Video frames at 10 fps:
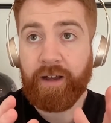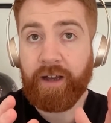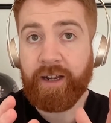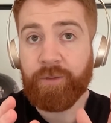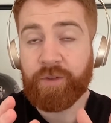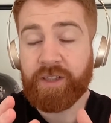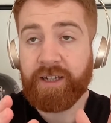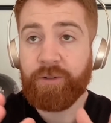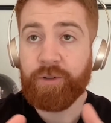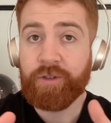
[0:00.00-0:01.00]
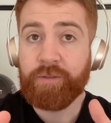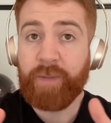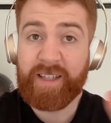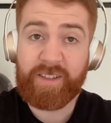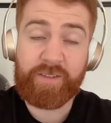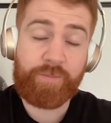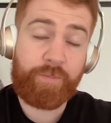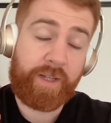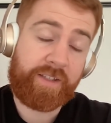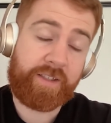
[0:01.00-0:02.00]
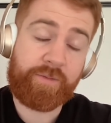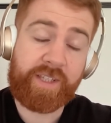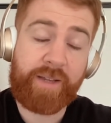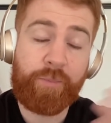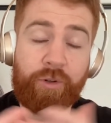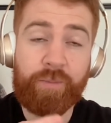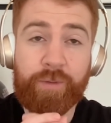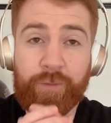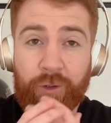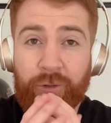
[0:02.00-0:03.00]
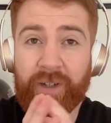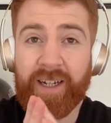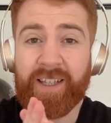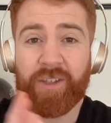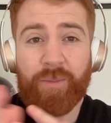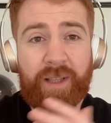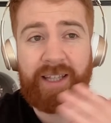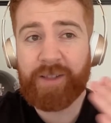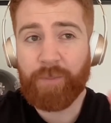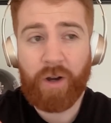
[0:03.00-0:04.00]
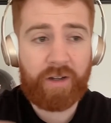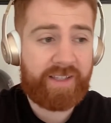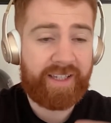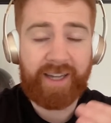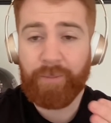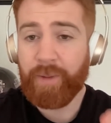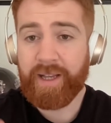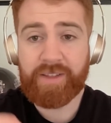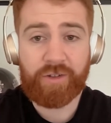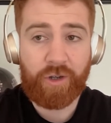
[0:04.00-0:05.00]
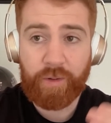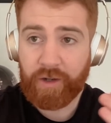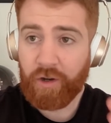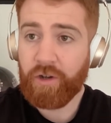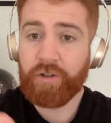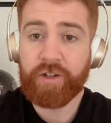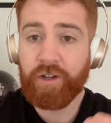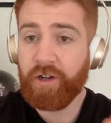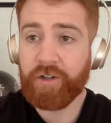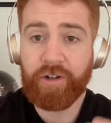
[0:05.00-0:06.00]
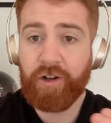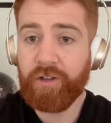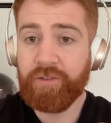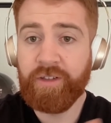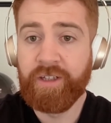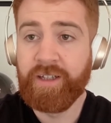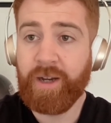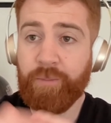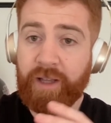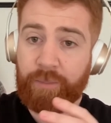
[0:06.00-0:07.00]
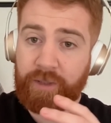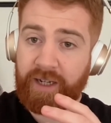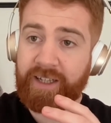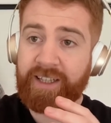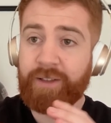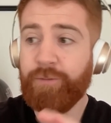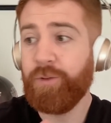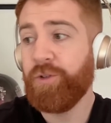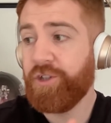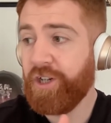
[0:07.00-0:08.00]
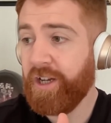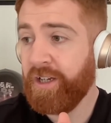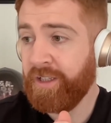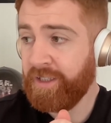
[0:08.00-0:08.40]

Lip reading: And it was like, well, back to the same point before, really. Some of these marketing campaigns are going on and on and on, and they're planning in the future.